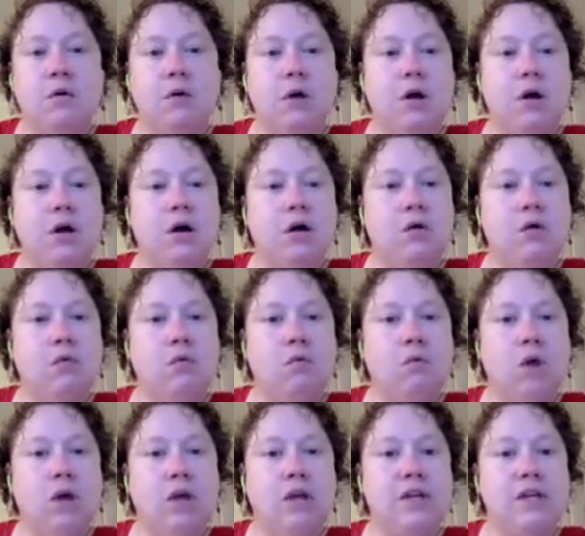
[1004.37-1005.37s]

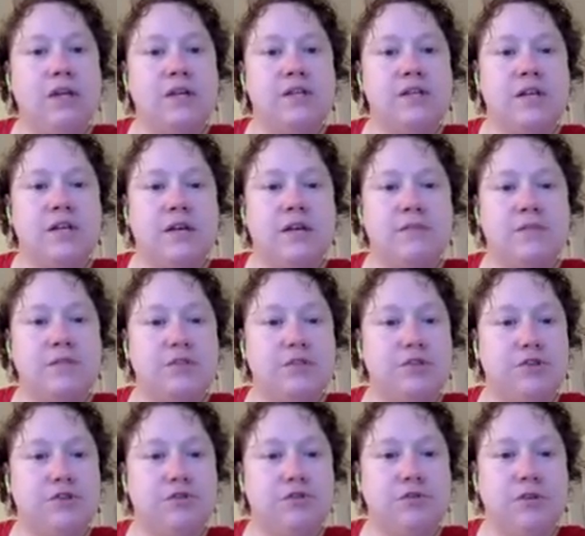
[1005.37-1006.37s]
1 times
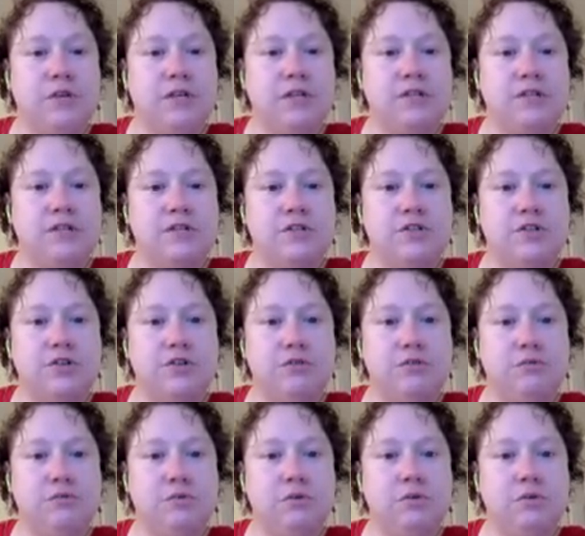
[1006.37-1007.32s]
2 is 2,